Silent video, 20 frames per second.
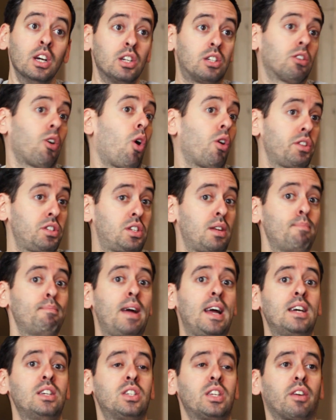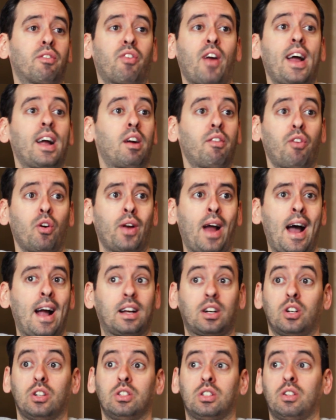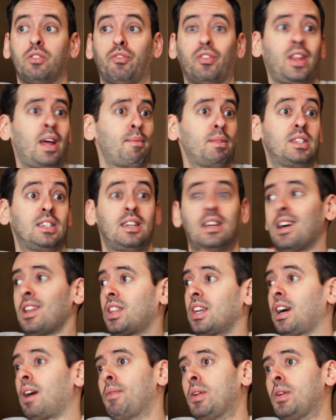to all these amazing Francophone actors, and for them it's nothing.